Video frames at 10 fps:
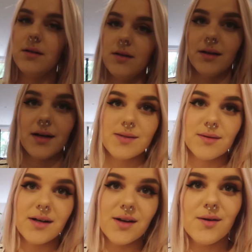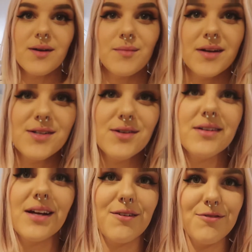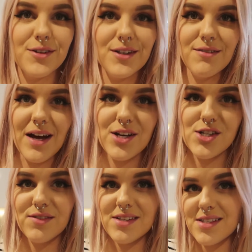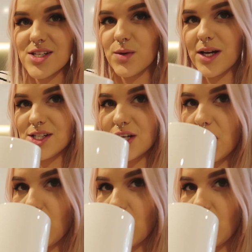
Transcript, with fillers: You guys want to know what I'm going to do to take full advantage of this situation?